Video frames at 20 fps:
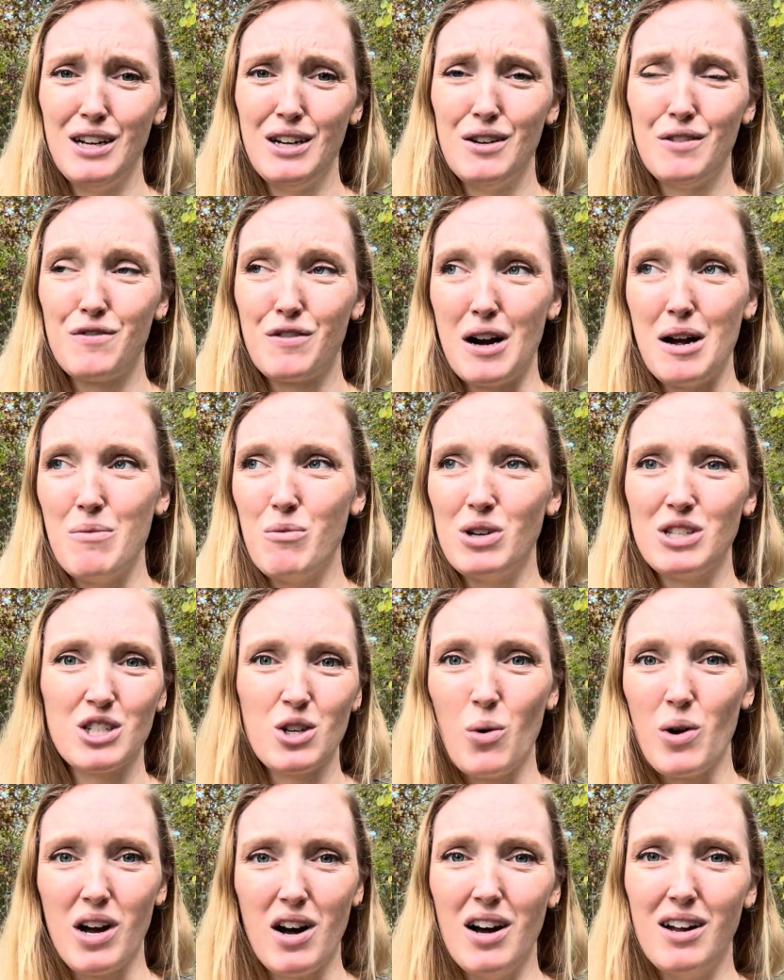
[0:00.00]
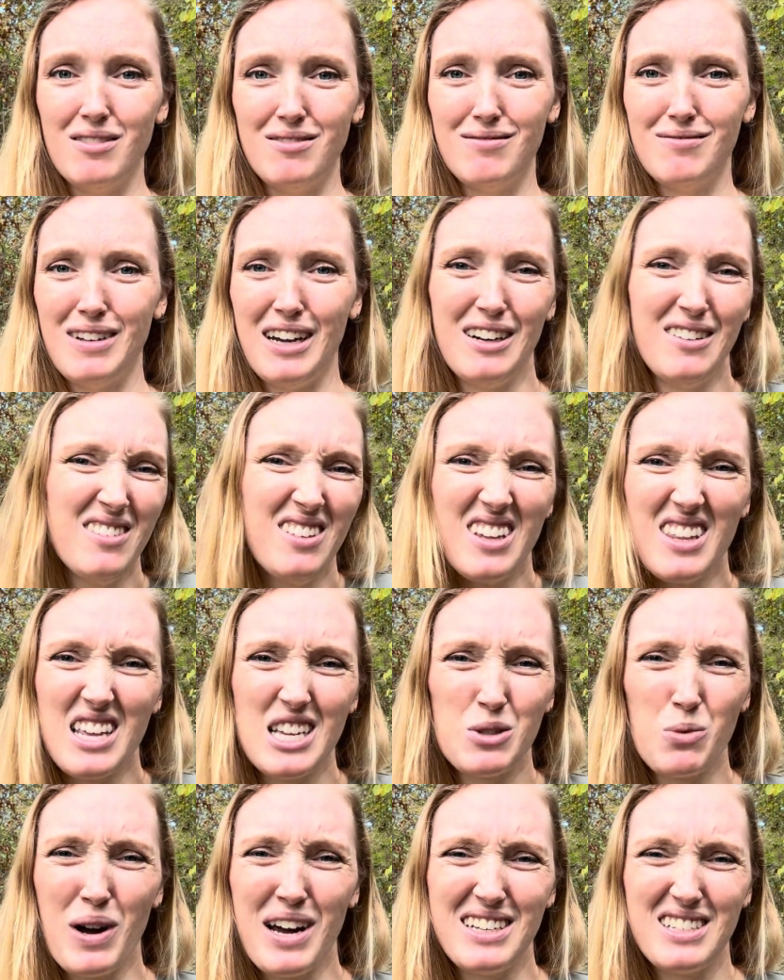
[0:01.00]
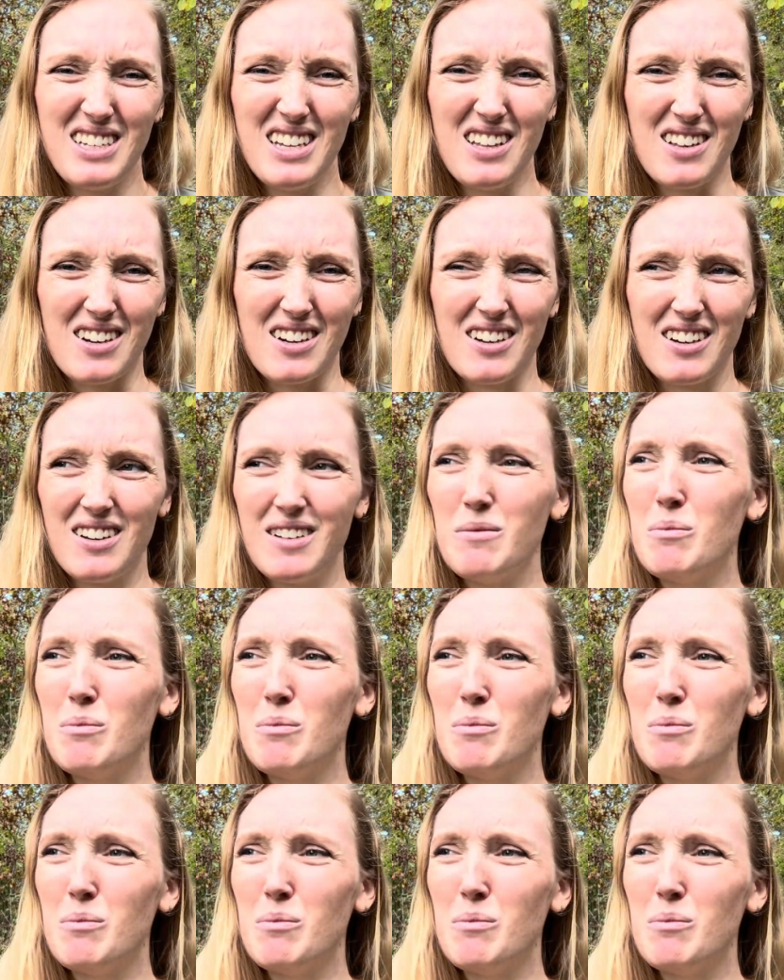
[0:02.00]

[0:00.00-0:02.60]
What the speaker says: from what's going on. I don't think that's wise either.